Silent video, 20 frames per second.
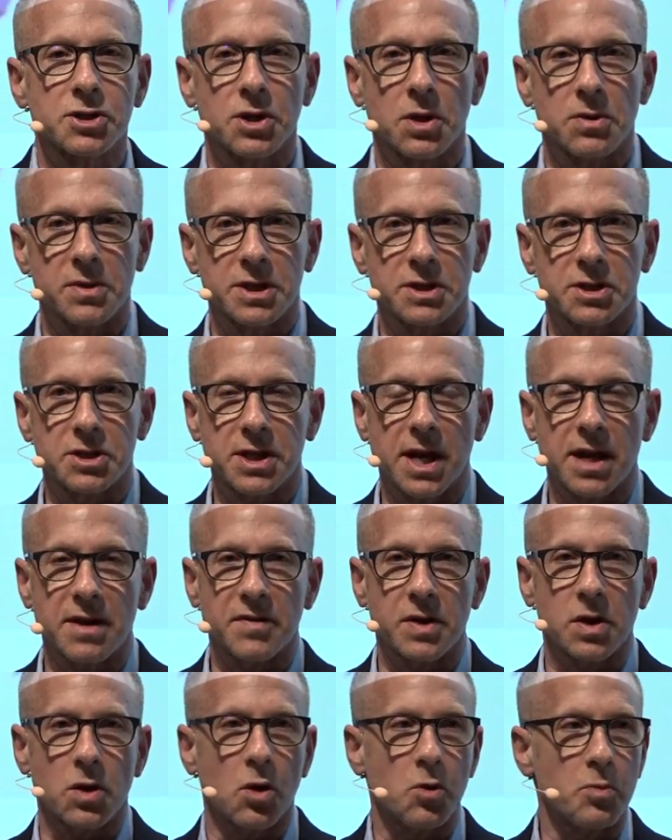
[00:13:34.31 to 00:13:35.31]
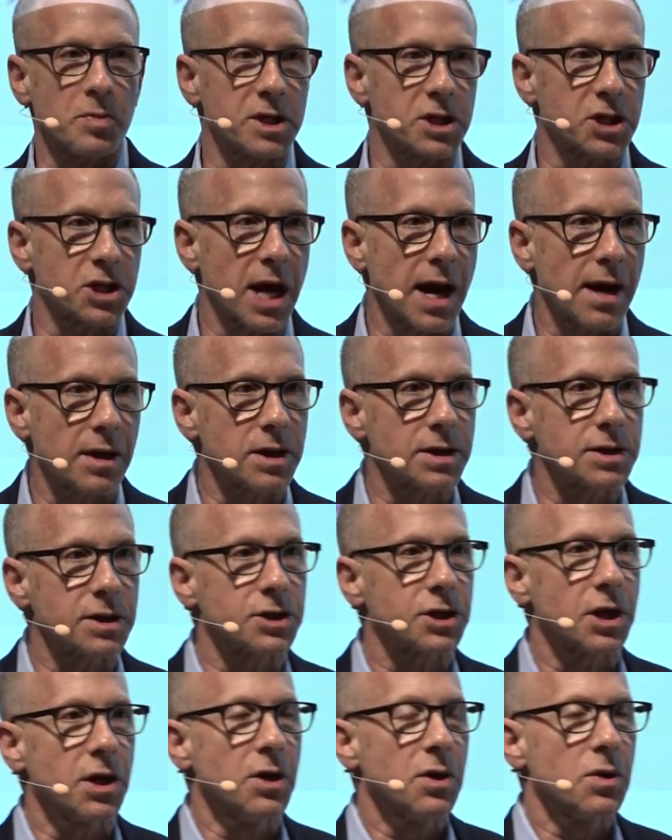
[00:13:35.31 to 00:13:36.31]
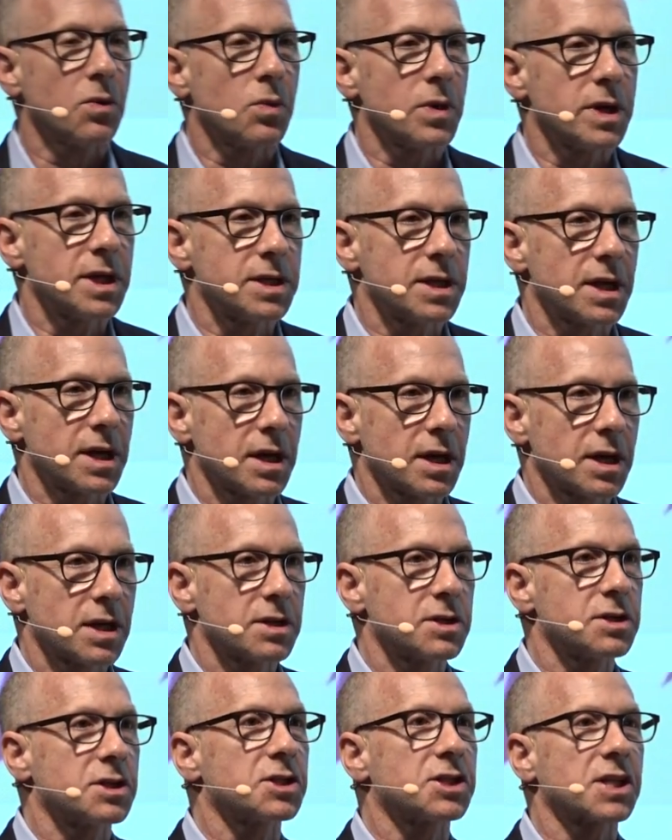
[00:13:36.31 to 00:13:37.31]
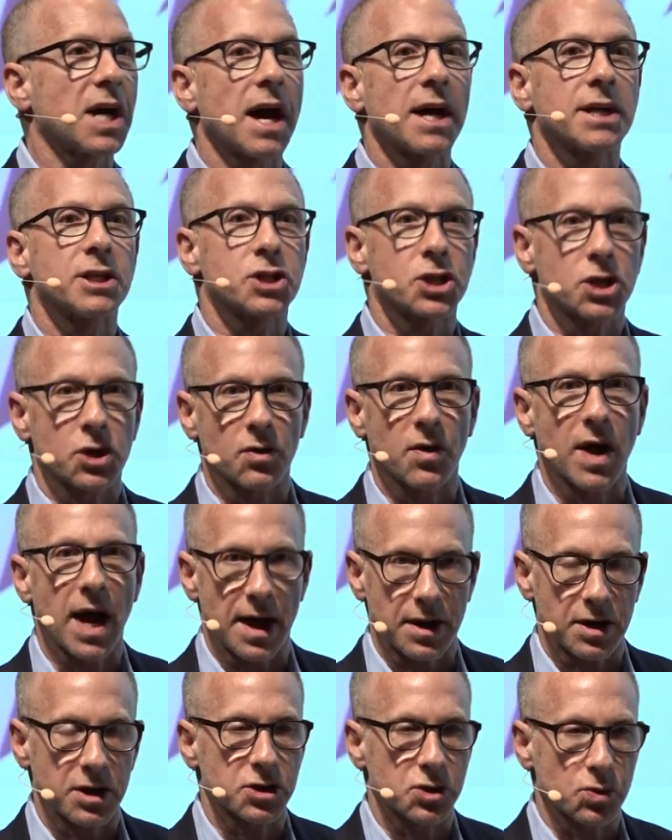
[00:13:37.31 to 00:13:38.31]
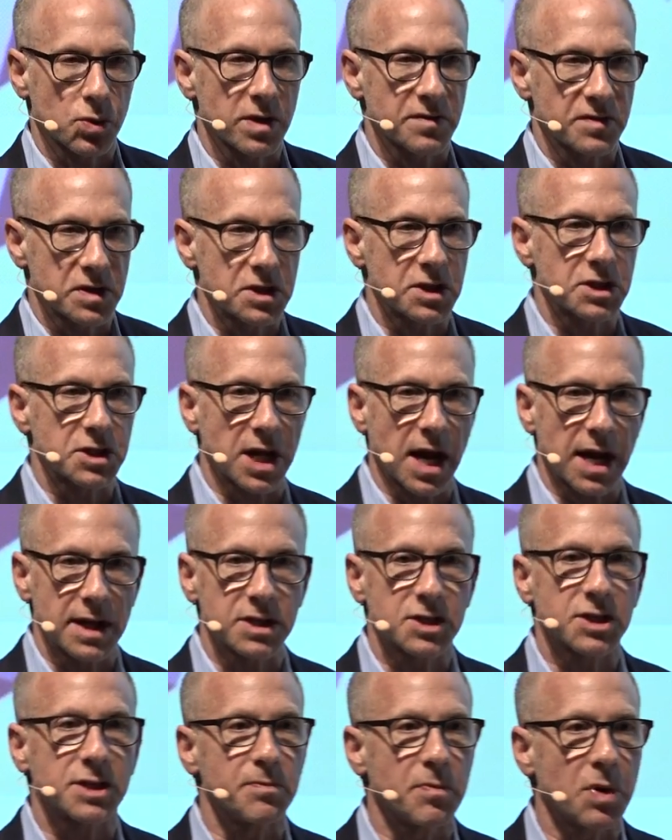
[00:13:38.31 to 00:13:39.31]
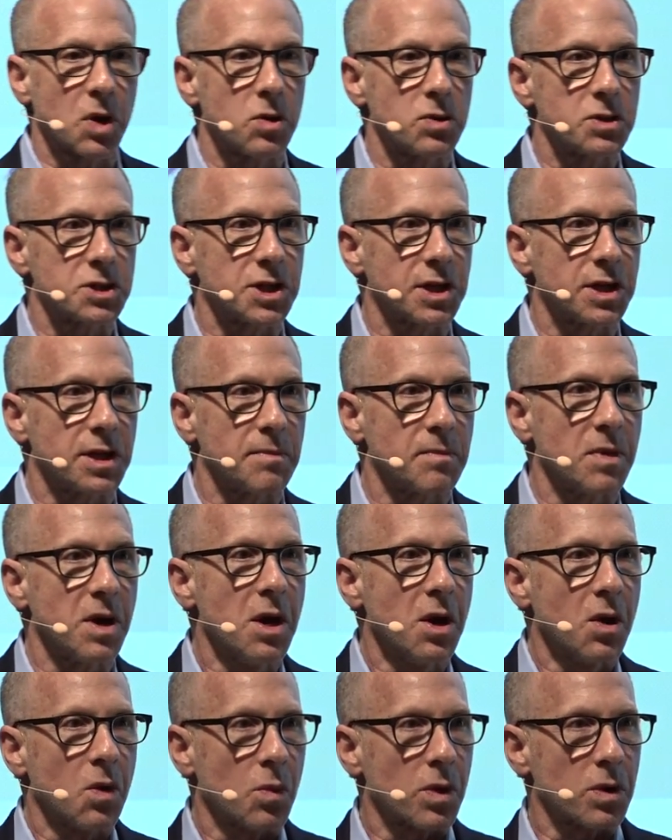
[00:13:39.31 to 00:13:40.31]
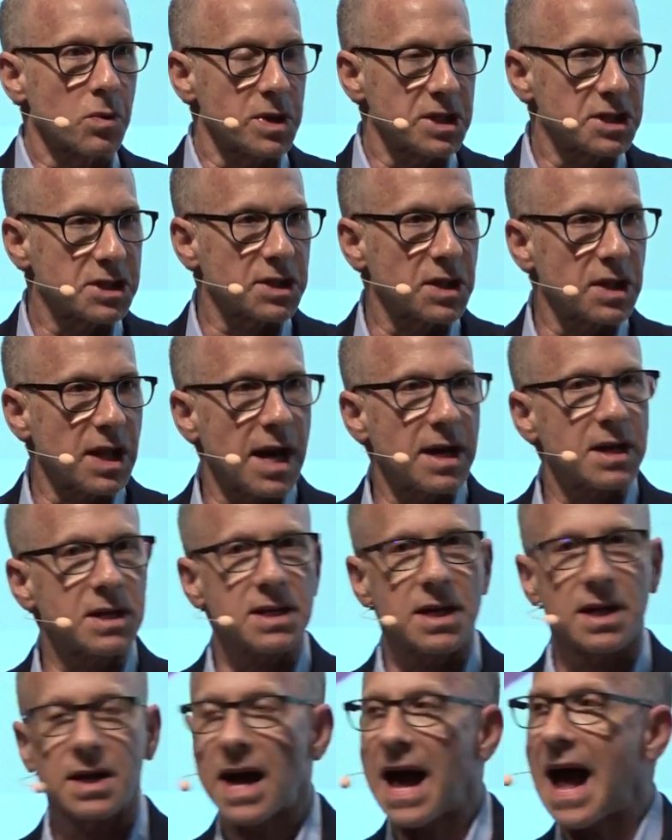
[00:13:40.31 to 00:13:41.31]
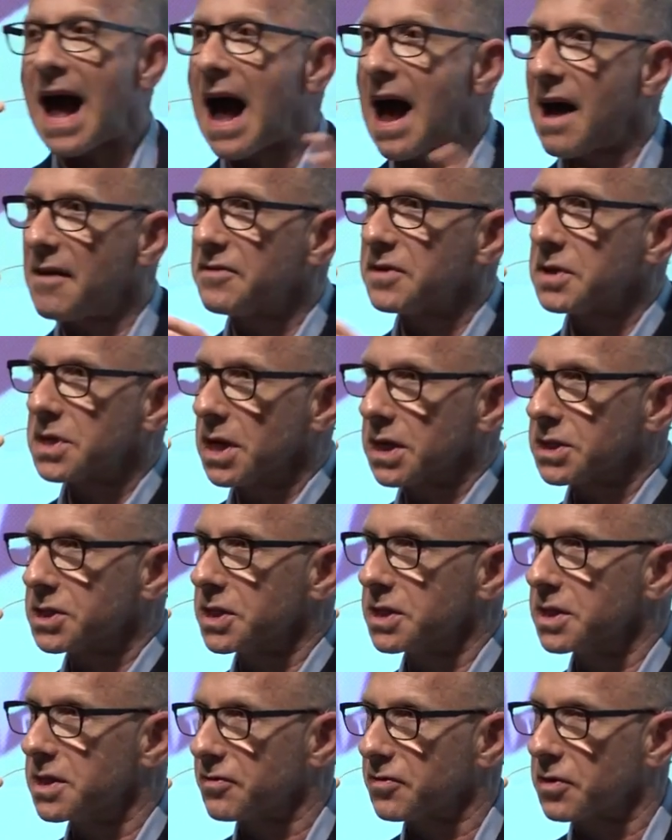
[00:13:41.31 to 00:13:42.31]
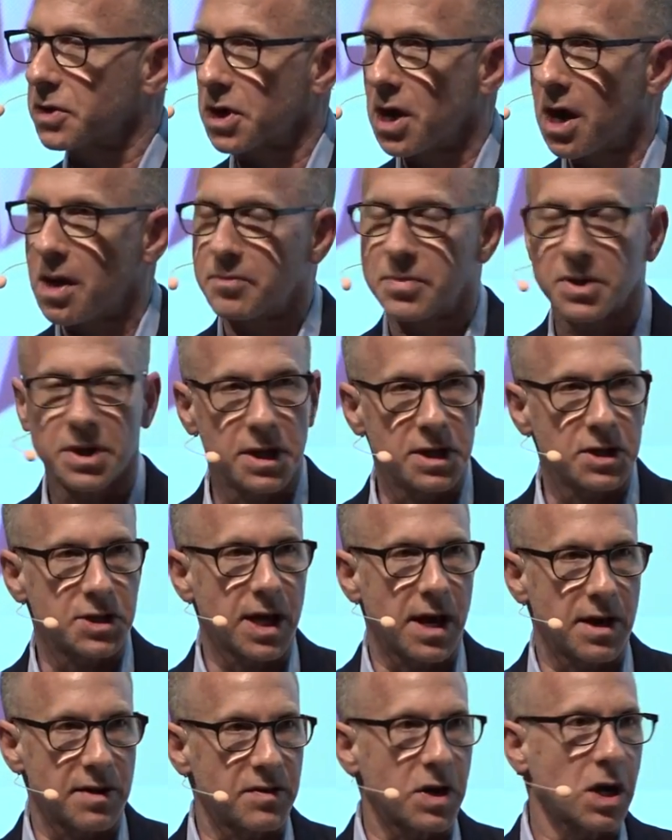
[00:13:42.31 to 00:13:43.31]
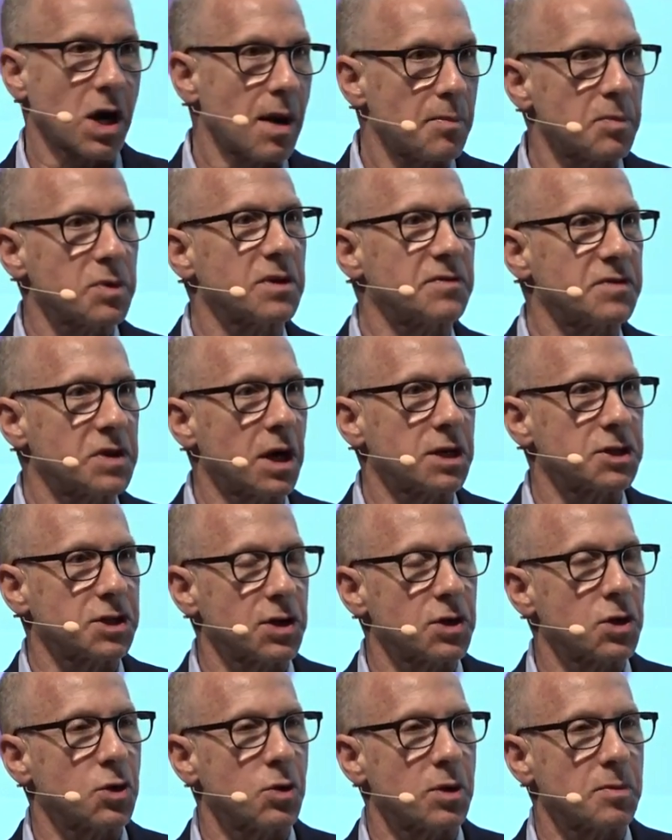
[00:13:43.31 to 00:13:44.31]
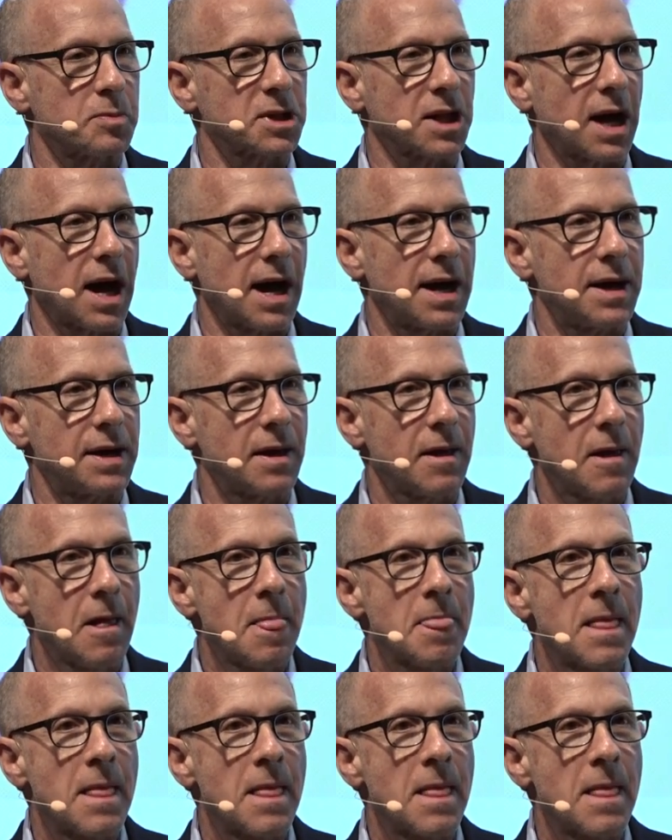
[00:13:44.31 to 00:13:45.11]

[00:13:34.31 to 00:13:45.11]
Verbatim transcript: So instead of an open challenge, we did a design charrette, a sort of a design symposium where we selected a half a dozen different companies out of a couple of dozen who applied.